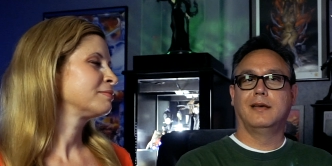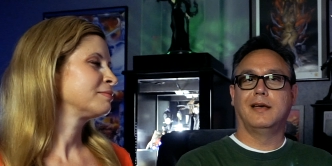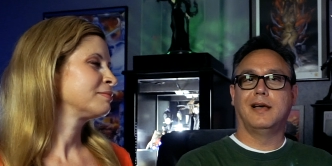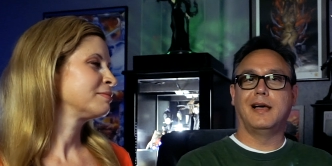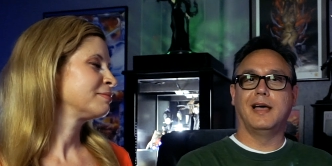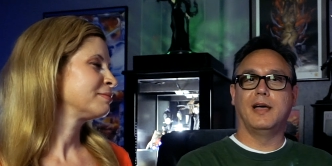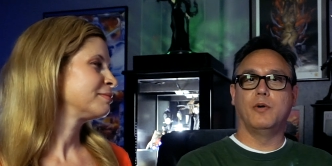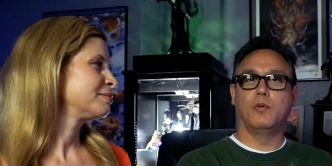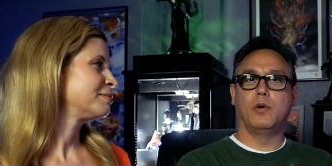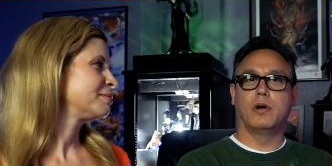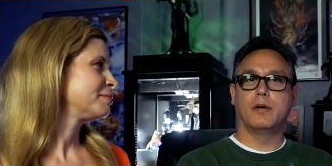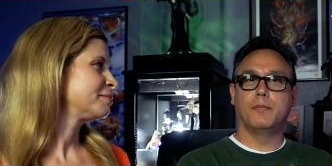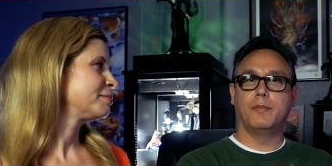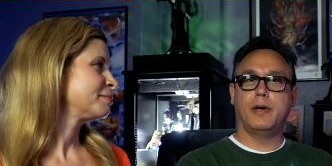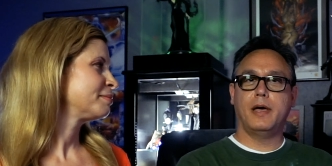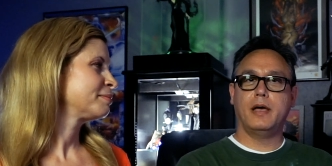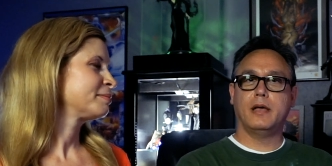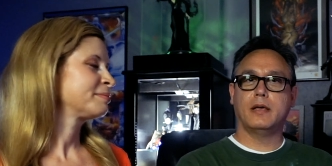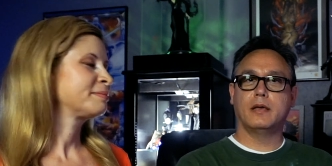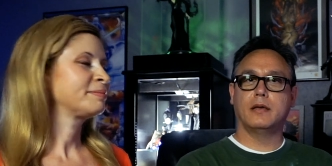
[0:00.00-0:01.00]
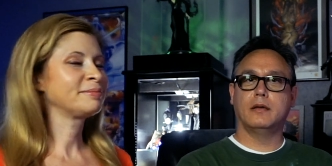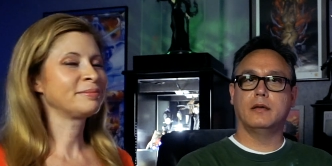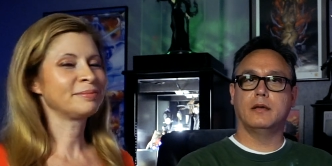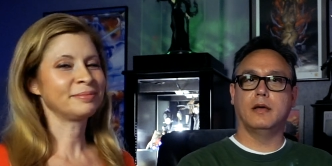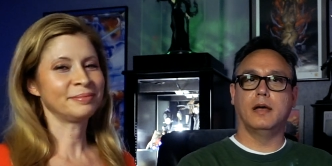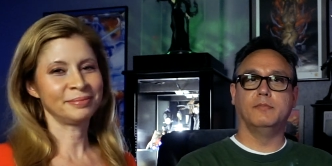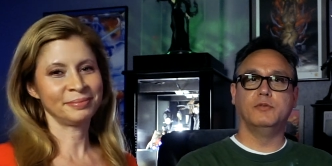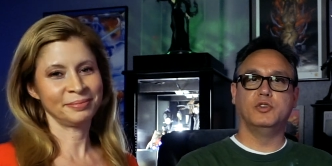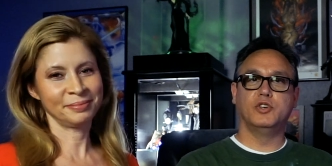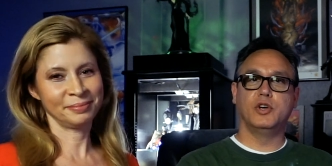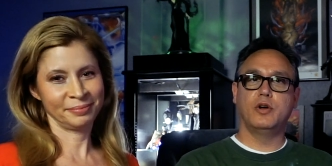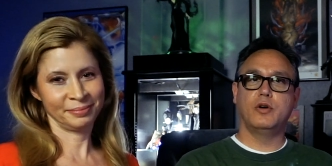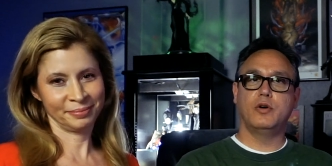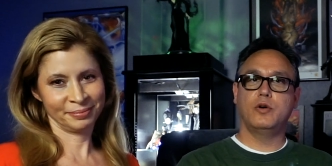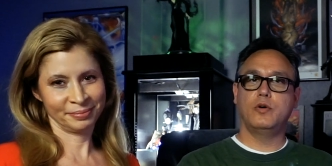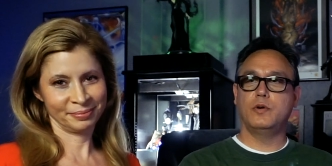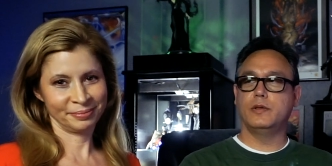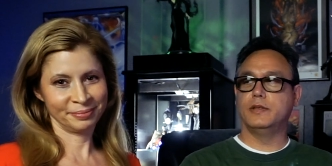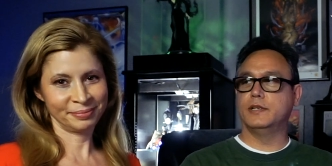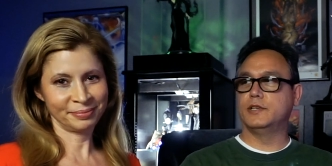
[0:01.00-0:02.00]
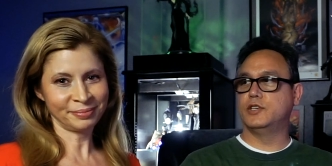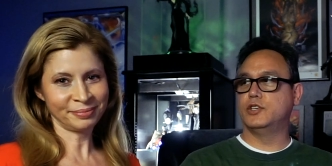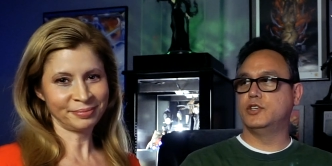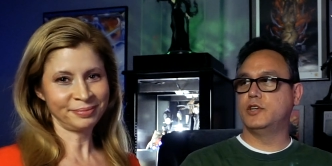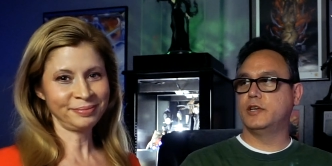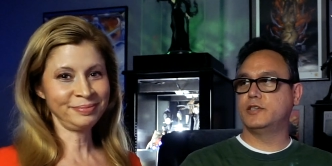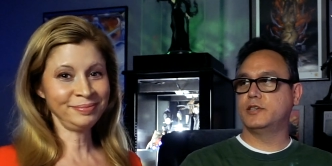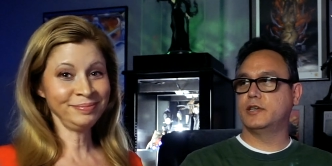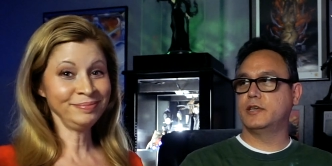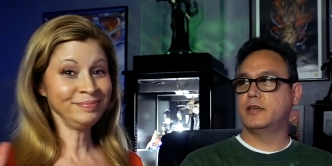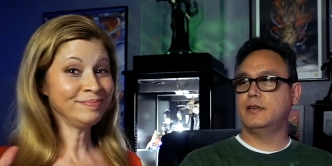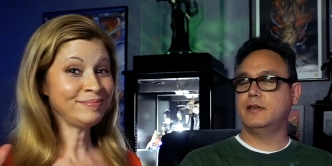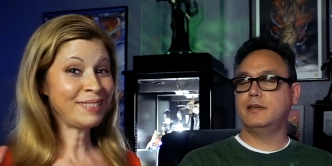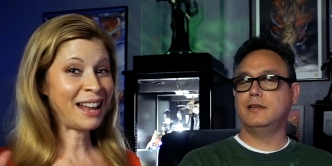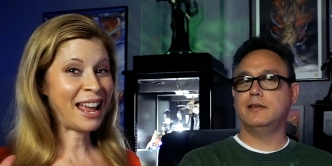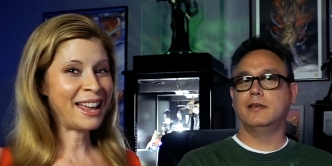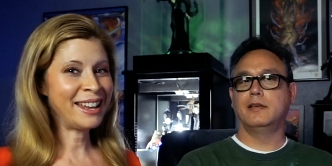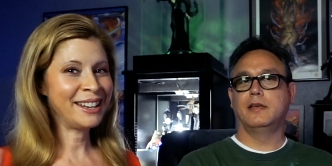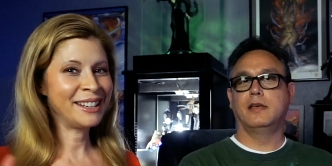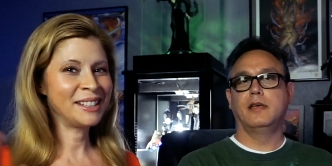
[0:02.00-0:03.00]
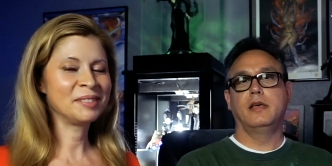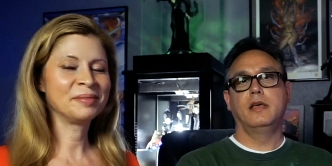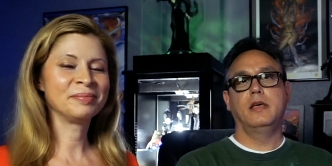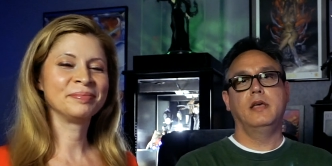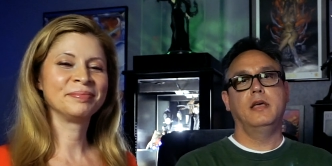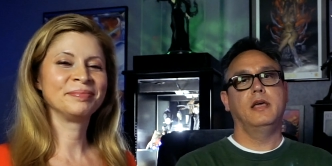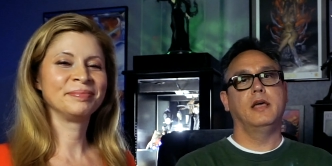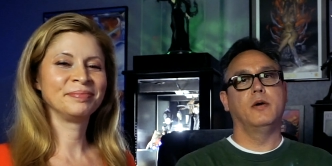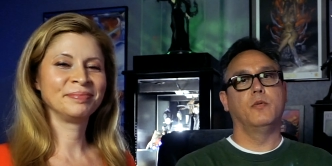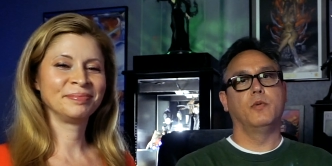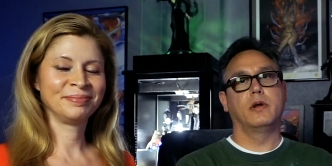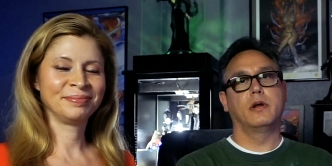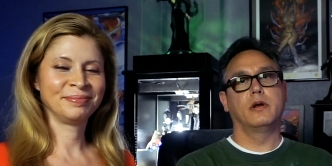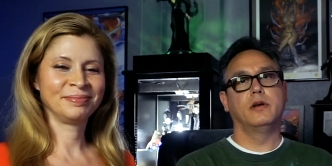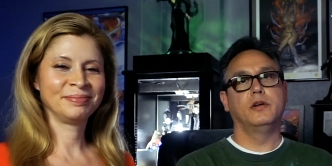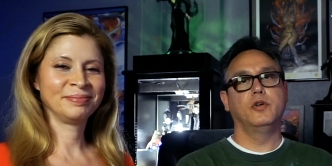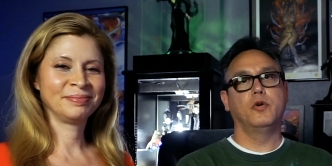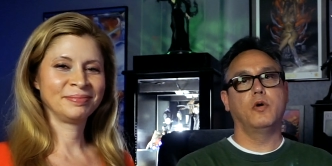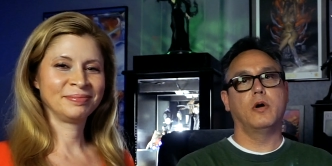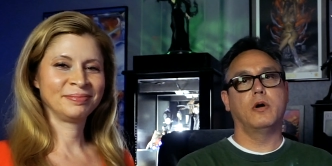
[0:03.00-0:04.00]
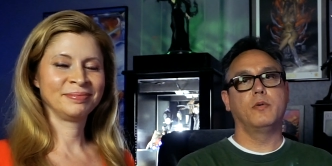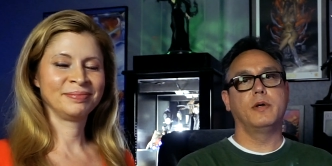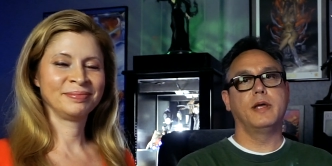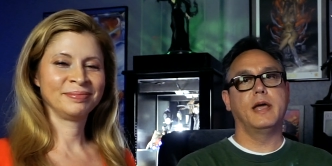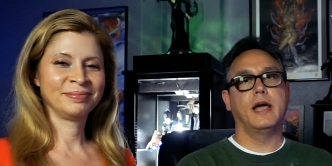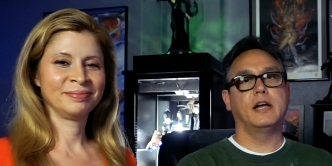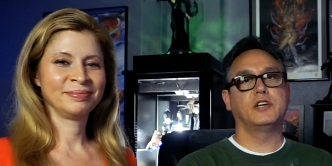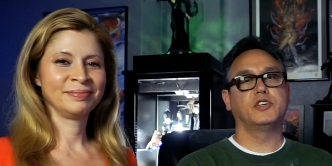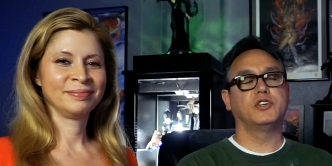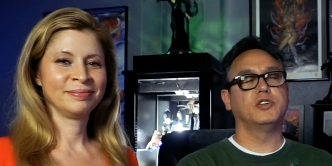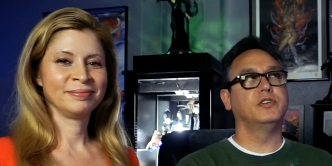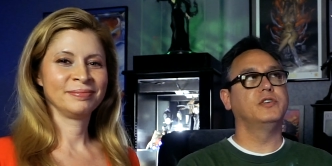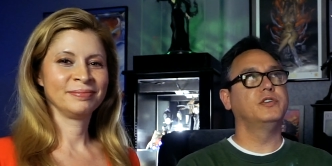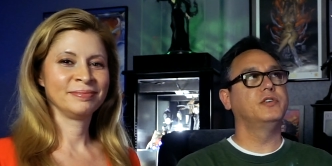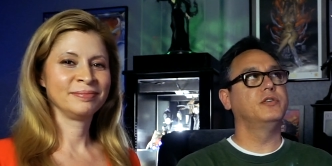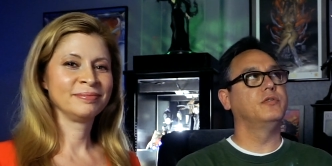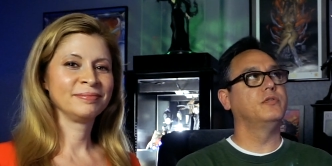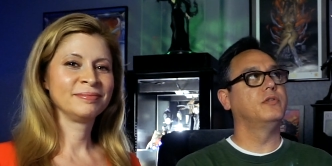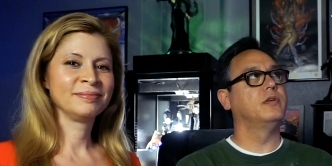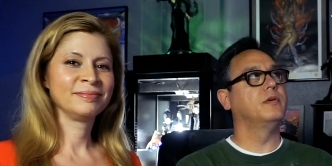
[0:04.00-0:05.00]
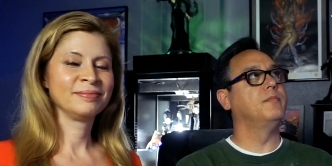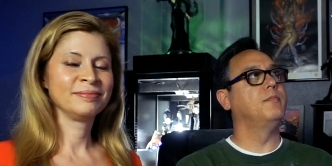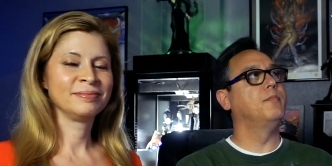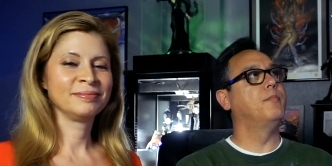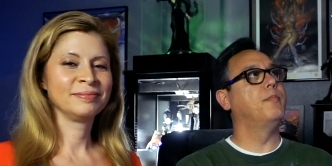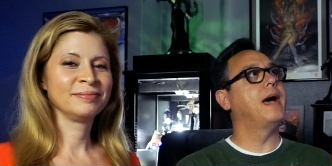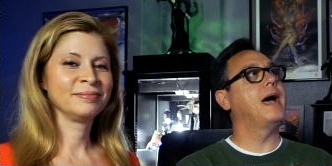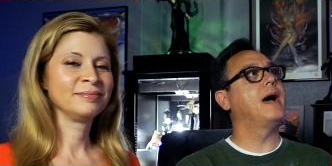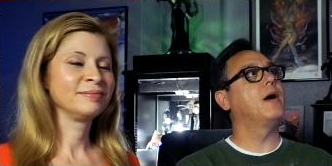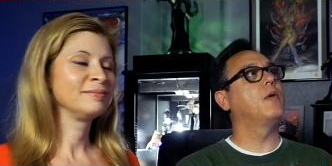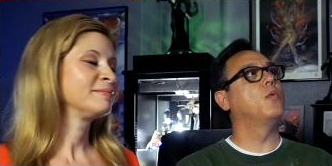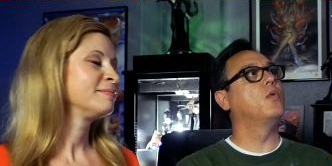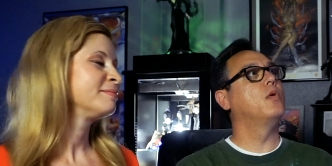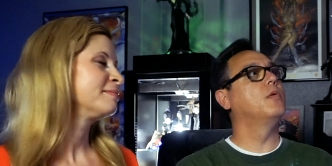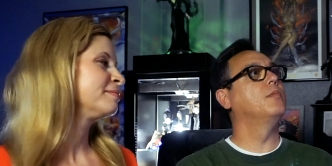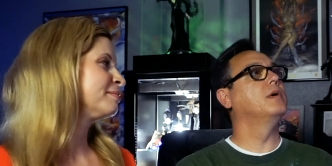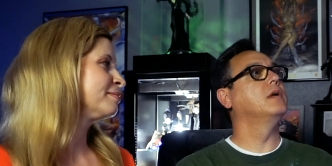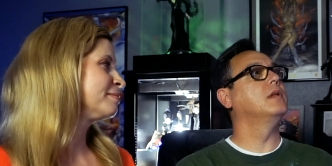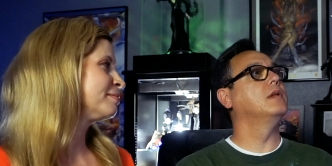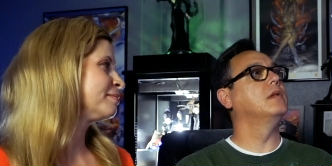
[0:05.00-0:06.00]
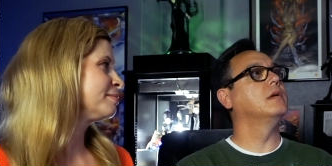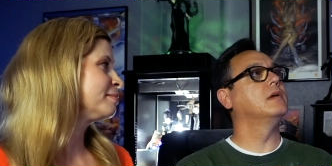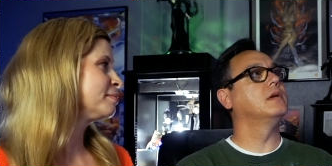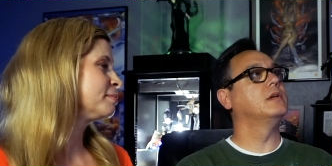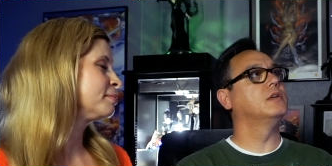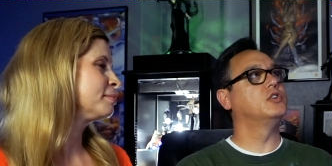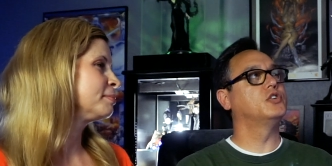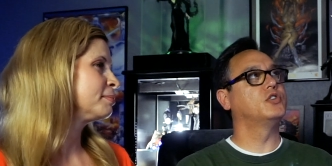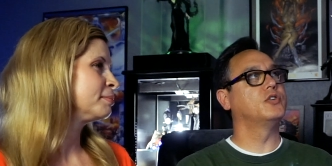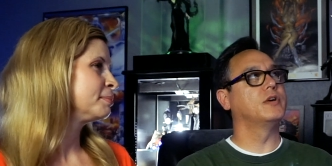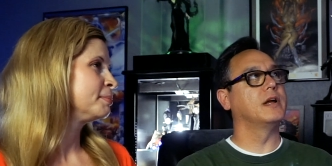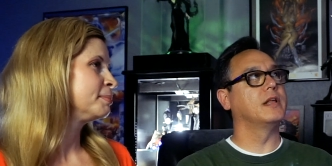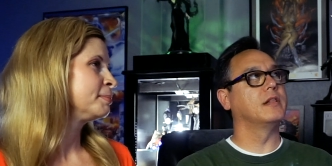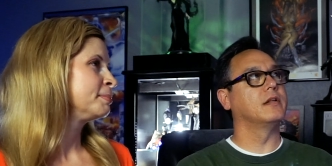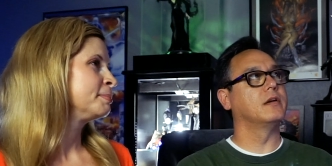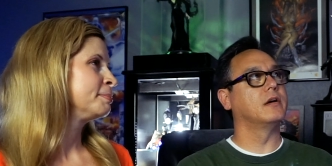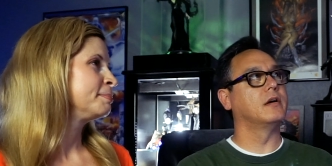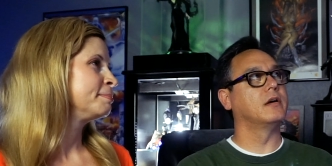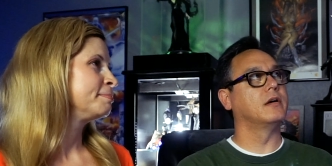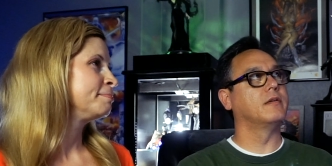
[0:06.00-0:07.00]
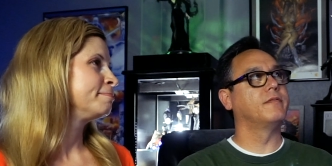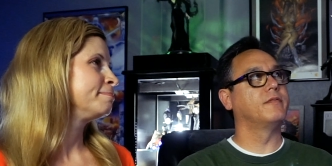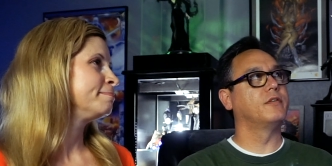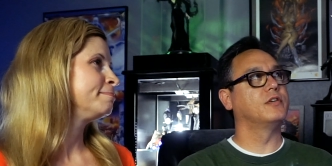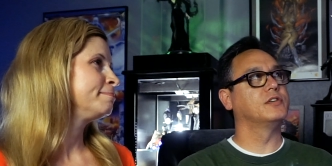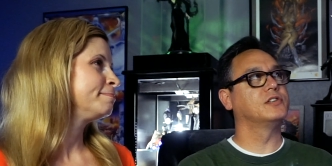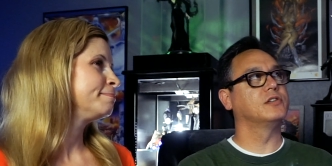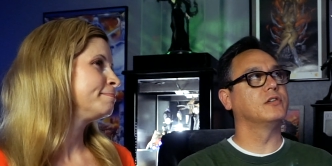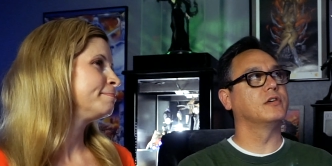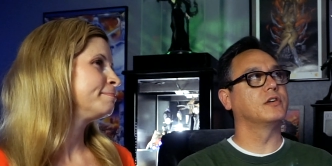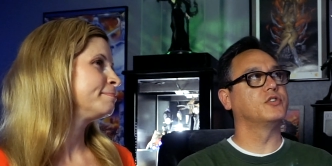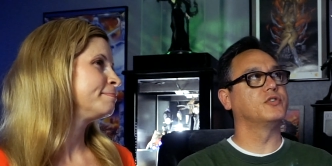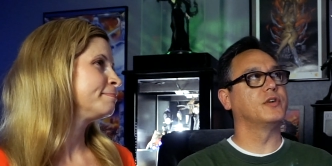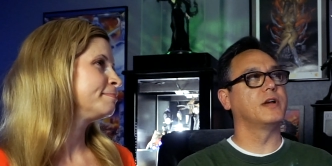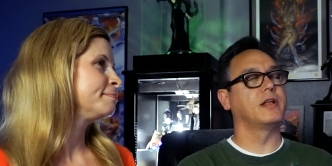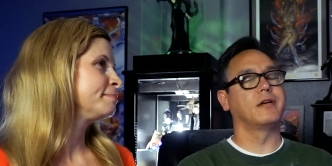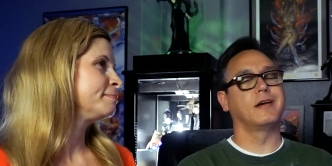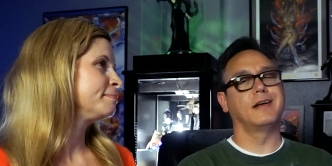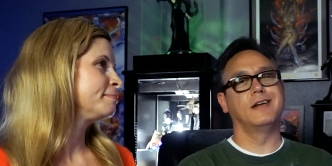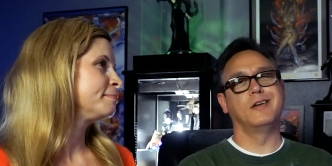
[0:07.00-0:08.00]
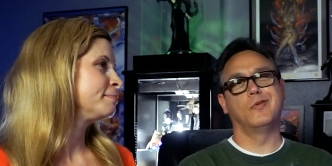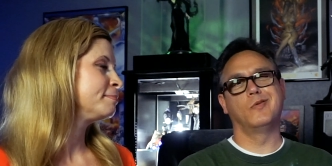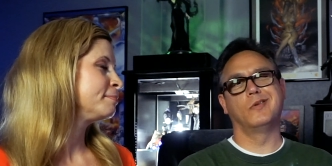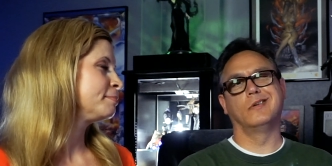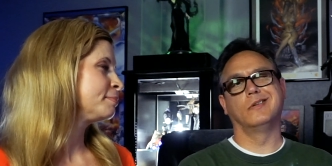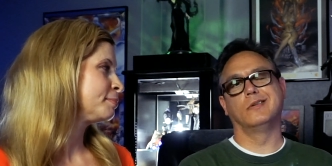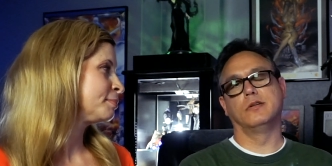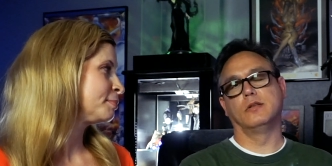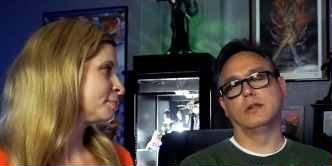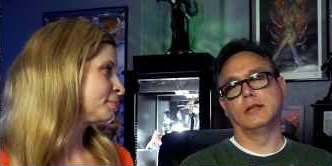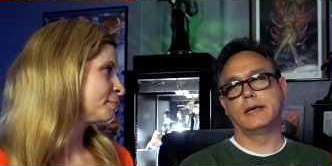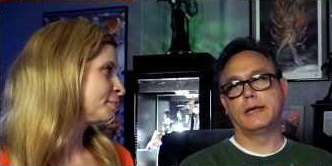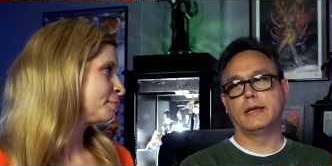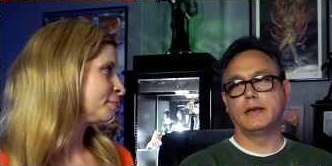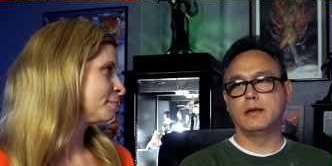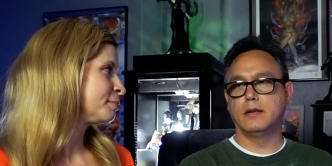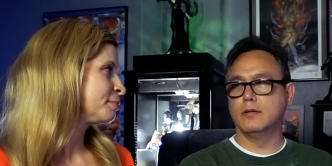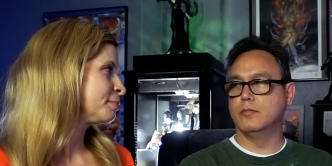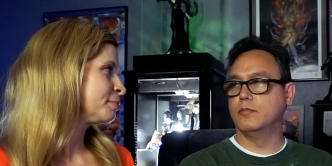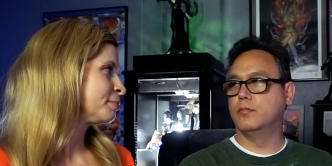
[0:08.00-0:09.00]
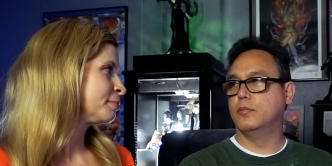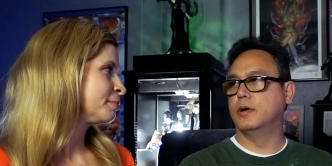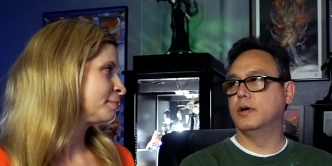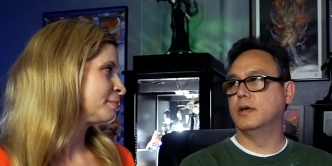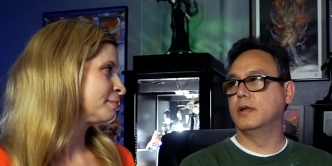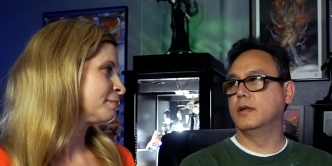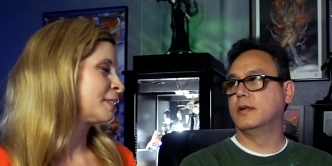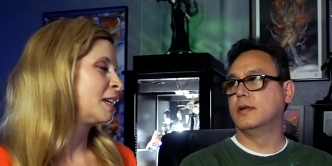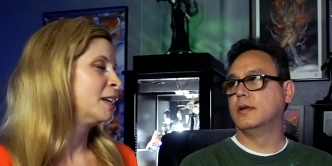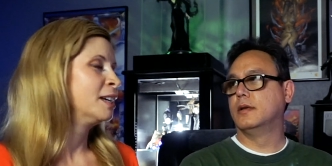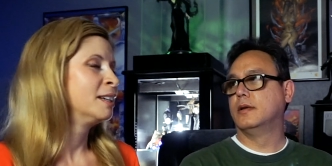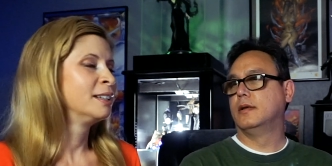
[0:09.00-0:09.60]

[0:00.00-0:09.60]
Speaker 1: Hi, welcome back. I'm Joe, and this is Jessica. Hi. And we're going to do our reaction to the Batwoman trailer, first mm. look hmm. trailer. I know we're a little late, but